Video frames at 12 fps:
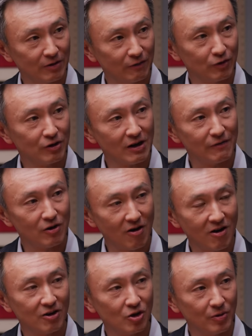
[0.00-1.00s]
If you can have an
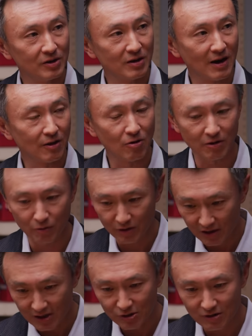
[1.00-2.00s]
ongoing dialogue with
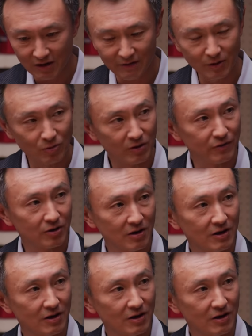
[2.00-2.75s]
each and every one of your